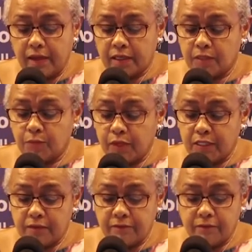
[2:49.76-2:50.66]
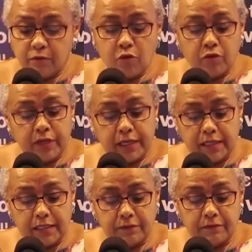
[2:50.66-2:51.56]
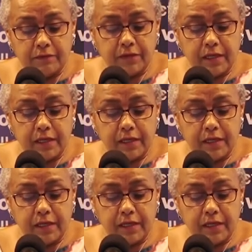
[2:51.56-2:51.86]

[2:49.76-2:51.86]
expressive or creative,